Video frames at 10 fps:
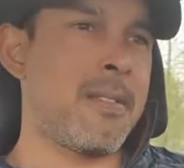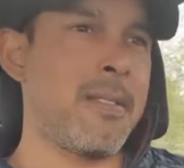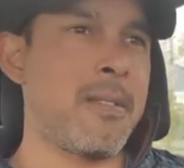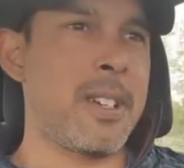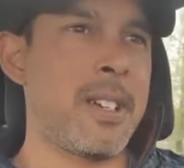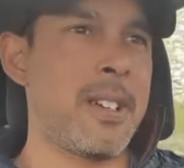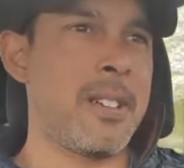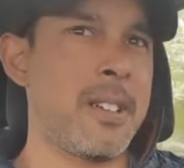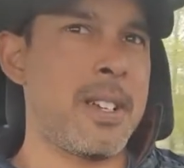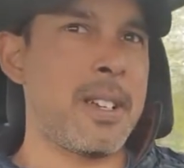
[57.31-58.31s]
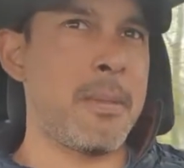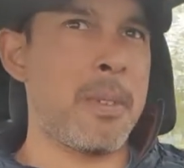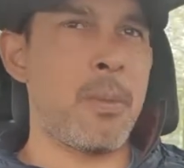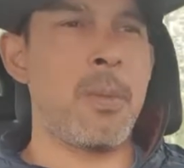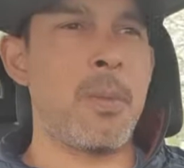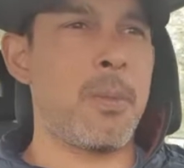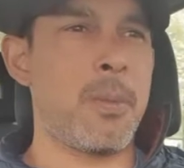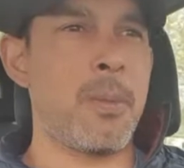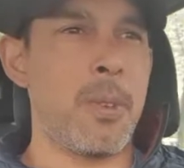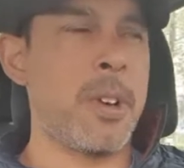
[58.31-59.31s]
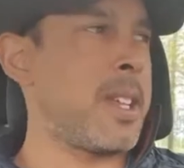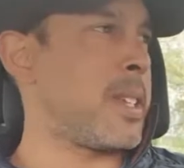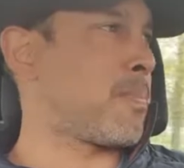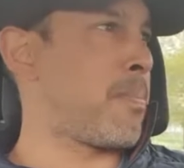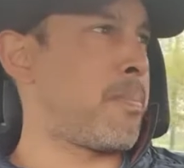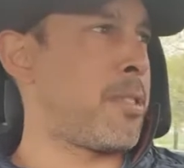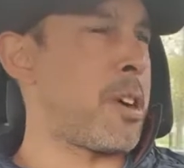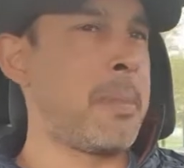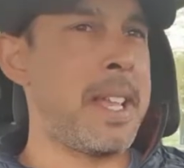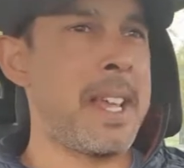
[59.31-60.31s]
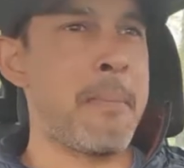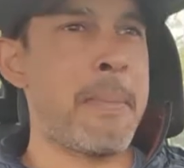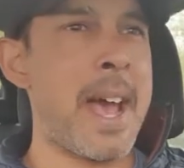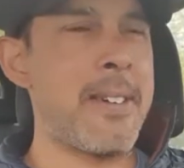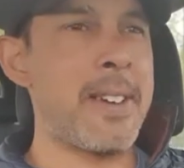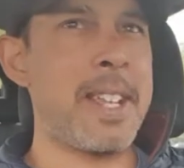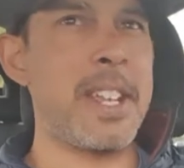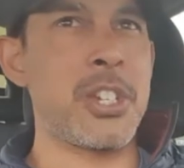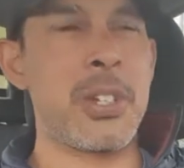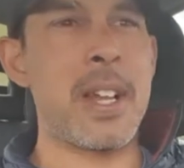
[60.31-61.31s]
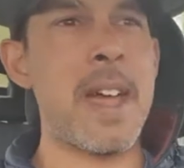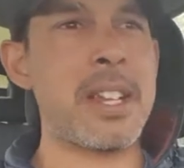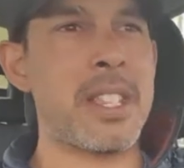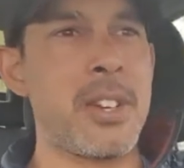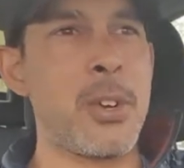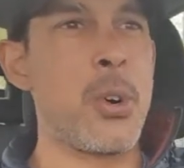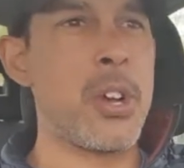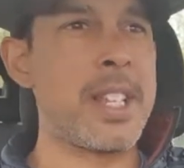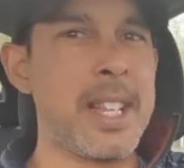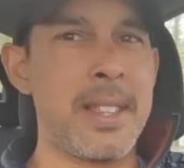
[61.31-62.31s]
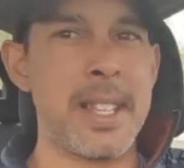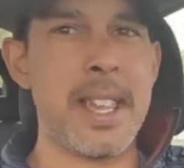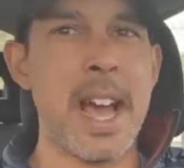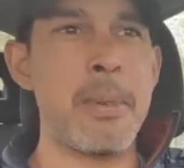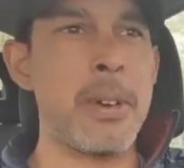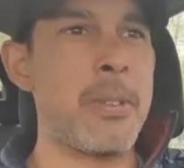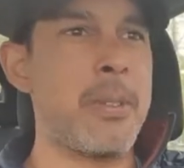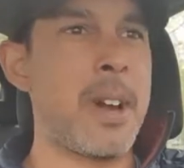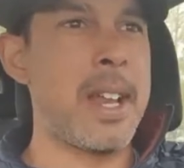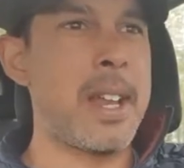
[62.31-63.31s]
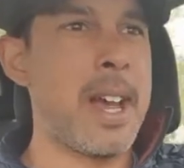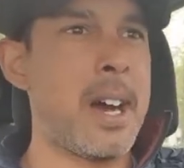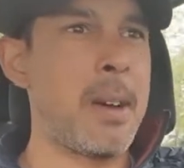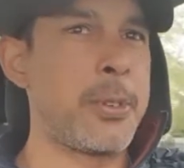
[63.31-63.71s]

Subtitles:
well, what is probably an apparent issue, and that's the noise in the cabin right now. I'm